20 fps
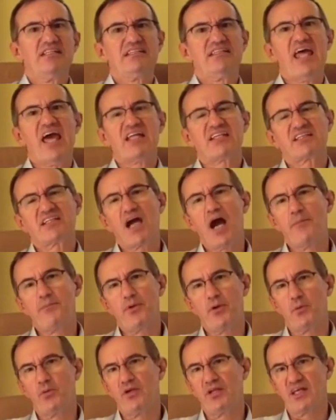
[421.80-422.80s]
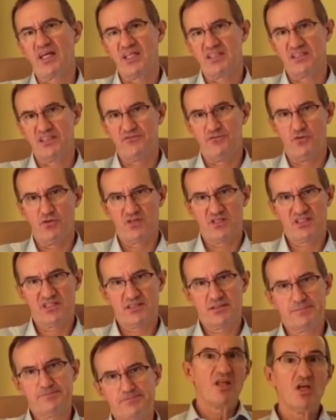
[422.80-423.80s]
that couple will get
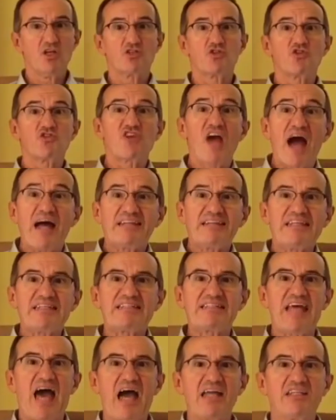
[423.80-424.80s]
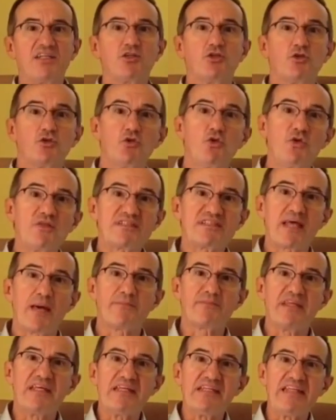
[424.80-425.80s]
divorced. So John decided to do
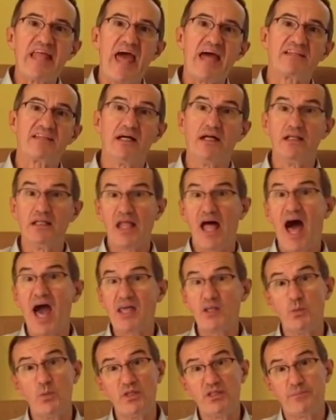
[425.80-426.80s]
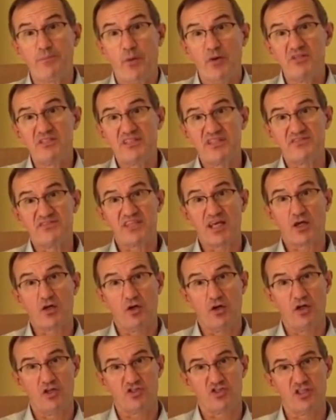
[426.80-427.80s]
something that aligned with positive
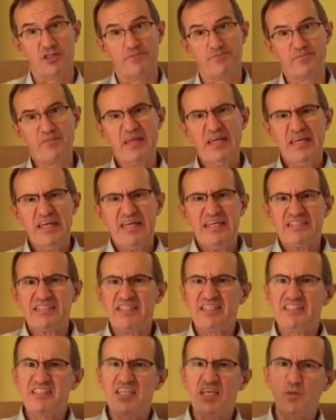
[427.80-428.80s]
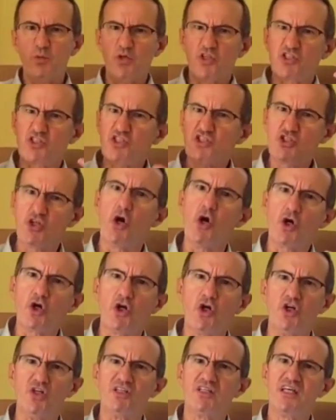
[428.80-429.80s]
psychology. Since he was so
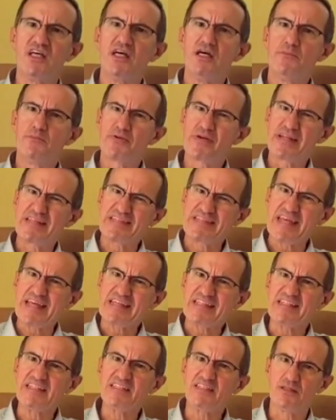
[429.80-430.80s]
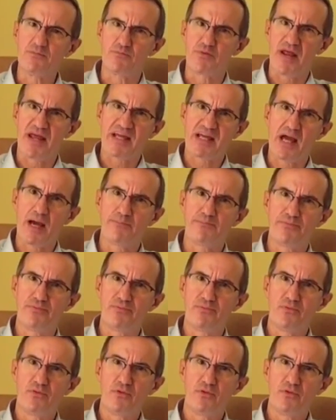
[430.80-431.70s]
good predicting the breakup,